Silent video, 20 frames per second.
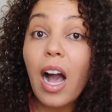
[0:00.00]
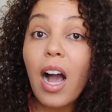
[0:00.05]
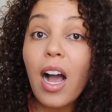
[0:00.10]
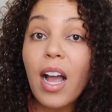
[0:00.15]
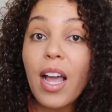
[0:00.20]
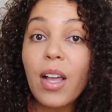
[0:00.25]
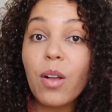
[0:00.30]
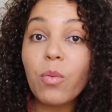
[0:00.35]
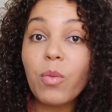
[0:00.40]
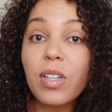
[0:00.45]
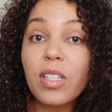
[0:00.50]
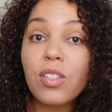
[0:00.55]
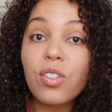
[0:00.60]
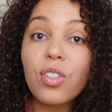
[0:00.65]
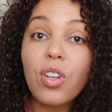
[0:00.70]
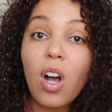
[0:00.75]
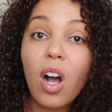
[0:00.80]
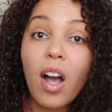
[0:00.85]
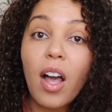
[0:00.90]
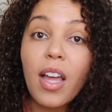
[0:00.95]
I was
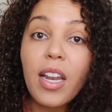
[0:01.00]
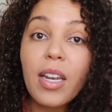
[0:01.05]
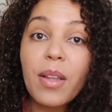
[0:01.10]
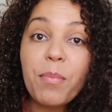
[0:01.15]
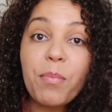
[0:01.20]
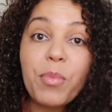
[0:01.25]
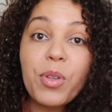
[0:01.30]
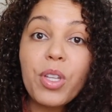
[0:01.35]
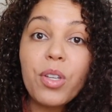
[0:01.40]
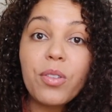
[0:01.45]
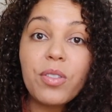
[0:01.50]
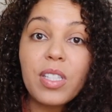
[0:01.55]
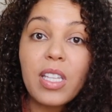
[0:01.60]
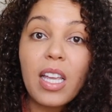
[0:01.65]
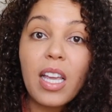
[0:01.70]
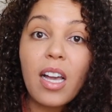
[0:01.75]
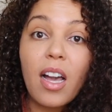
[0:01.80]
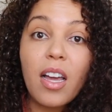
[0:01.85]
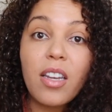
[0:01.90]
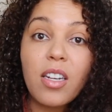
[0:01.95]
not
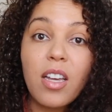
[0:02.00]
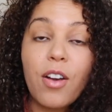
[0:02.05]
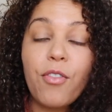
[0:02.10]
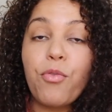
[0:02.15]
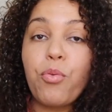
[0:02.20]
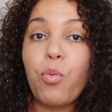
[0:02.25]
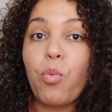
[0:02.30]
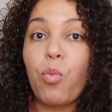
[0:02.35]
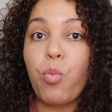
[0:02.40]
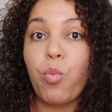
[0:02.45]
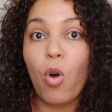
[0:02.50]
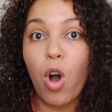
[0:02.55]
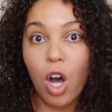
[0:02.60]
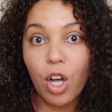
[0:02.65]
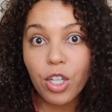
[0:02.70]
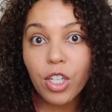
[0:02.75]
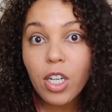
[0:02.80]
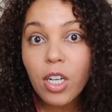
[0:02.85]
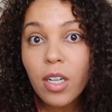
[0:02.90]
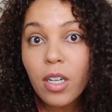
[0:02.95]
using enough
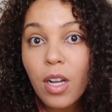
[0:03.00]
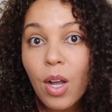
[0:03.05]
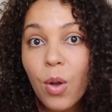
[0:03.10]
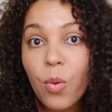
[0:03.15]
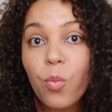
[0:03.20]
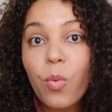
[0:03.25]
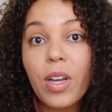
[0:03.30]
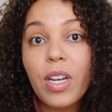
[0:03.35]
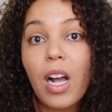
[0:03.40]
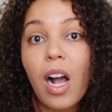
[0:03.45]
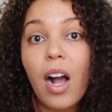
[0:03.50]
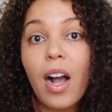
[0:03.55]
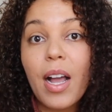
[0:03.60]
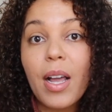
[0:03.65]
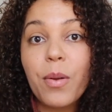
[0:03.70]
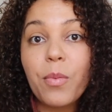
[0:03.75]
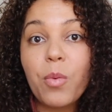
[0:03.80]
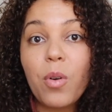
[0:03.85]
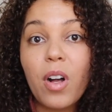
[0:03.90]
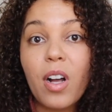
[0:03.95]
water when
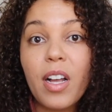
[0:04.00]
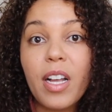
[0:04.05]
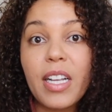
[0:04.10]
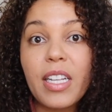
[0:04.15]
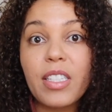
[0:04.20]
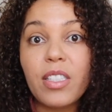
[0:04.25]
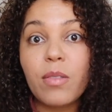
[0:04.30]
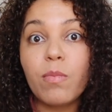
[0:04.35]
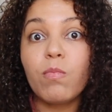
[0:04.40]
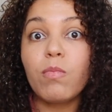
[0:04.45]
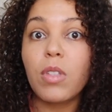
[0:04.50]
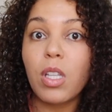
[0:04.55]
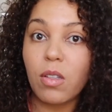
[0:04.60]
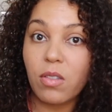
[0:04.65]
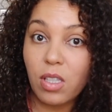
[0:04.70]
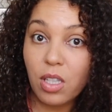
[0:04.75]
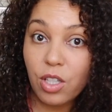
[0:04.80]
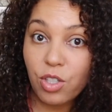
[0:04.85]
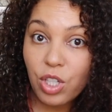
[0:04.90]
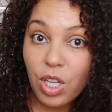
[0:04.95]
I was
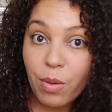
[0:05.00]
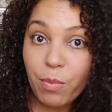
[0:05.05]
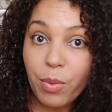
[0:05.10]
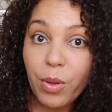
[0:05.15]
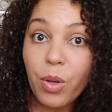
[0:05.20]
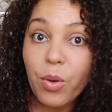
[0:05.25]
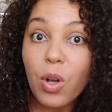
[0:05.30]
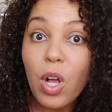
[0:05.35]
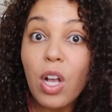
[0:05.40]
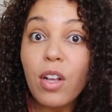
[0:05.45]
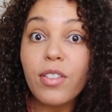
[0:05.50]
using the shampoo.